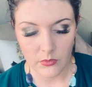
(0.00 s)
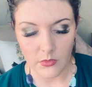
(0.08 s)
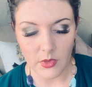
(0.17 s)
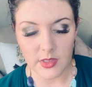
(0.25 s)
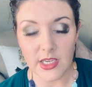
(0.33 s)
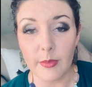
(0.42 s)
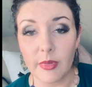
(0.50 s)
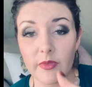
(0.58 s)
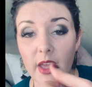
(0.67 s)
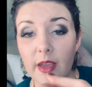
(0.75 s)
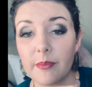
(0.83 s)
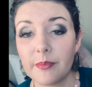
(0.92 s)
On top of
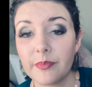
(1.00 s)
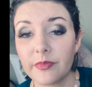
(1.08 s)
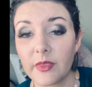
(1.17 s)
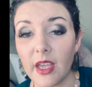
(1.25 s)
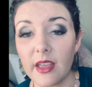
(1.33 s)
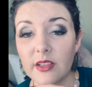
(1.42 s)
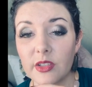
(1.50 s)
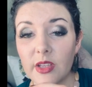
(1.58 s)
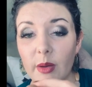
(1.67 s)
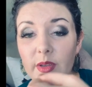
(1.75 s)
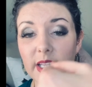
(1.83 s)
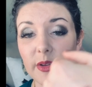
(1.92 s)
it. Okay, so
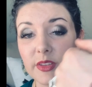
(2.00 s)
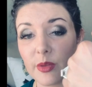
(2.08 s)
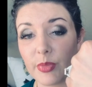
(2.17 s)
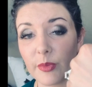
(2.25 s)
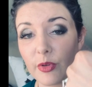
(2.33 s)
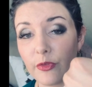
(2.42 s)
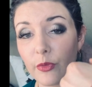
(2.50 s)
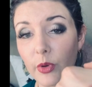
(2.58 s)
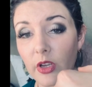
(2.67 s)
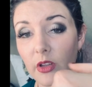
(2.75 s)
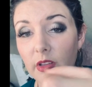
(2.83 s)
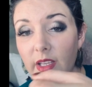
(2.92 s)
that was that with the purple
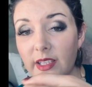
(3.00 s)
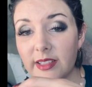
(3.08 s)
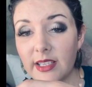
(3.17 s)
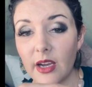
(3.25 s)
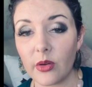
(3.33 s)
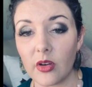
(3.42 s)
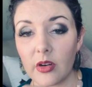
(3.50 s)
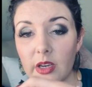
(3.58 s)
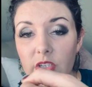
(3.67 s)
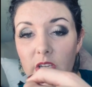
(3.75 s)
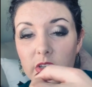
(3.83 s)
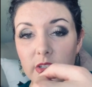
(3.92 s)
foil. Like, see how it already
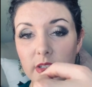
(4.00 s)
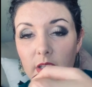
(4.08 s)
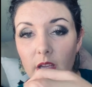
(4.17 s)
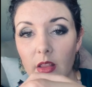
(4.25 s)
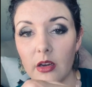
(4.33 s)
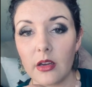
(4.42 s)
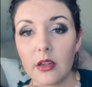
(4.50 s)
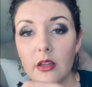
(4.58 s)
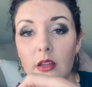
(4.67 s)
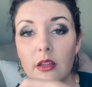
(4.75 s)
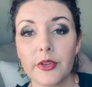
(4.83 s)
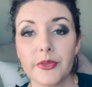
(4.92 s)
changes the color?
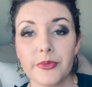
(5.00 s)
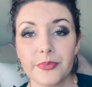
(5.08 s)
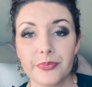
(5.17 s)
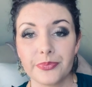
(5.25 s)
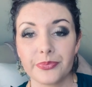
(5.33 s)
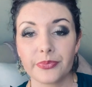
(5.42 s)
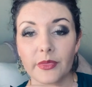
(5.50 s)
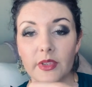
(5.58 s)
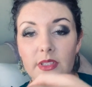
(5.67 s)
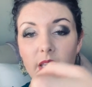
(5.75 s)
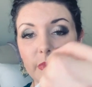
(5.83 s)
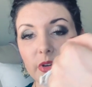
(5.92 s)

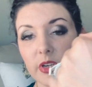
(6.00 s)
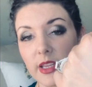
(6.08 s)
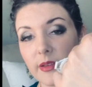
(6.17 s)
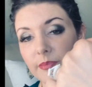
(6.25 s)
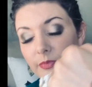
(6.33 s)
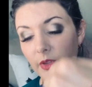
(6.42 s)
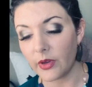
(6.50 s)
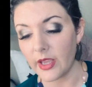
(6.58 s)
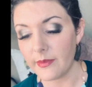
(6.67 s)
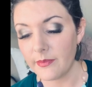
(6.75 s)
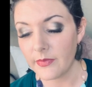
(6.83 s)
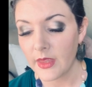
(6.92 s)
Isn't that pretty?
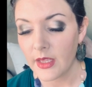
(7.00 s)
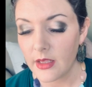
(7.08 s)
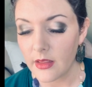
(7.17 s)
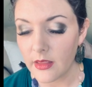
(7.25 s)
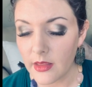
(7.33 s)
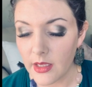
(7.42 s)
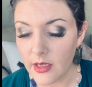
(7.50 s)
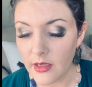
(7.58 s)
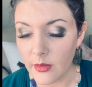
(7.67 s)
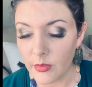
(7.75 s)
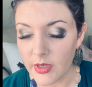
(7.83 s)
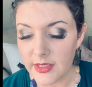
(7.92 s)
Okay, then
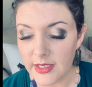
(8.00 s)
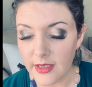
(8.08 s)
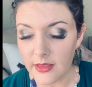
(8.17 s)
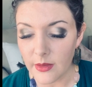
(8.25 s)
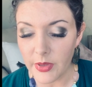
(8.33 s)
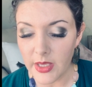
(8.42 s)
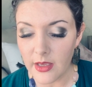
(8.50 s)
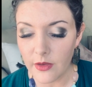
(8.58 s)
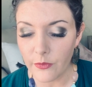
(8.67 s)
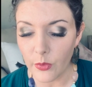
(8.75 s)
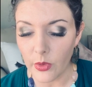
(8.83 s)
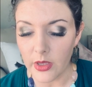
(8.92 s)
I'm gonna take the pink
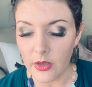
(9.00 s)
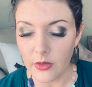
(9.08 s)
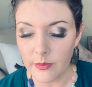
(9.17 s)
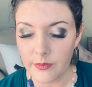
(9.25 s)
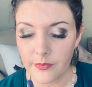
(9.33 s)
foil,